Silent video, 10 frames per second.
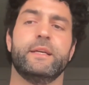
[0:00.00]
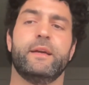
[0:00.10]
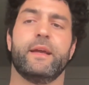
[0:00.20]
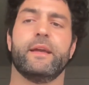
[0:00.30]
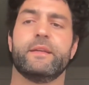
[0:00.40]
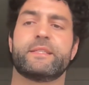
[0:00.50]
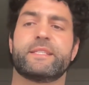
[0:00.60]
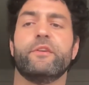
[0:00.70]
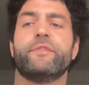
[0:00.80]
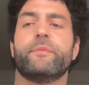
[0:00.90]
a
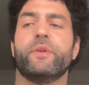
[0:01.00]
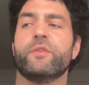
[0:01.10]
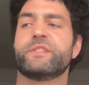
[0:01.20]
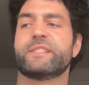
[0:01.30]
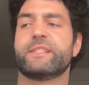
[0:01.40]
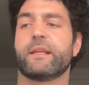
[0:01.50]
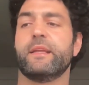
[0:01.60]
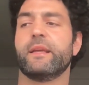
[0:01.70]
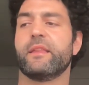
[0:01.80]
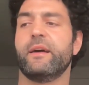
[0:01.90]
self-hypnosis
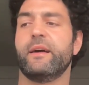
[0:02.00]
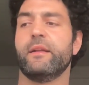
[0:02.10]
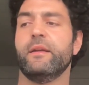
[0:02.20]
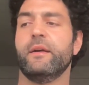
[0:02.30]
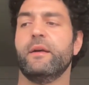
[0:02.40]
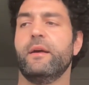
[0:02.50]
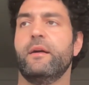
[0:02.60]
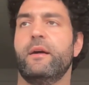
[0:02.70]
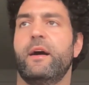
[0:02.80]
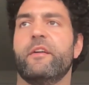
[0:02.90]
technique that
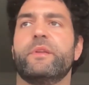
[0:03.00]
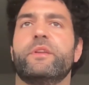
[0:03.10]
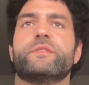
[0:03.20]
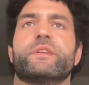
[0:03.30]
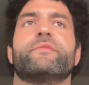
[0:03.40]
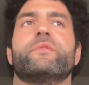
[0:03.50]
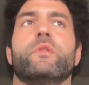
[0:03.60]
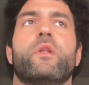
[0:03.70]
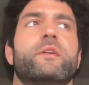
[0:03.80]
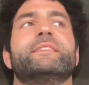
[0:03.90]
I've been using for a
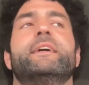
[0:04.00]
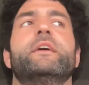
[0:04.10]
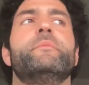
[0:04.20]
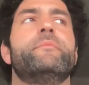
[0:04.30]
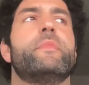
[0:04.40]
long time.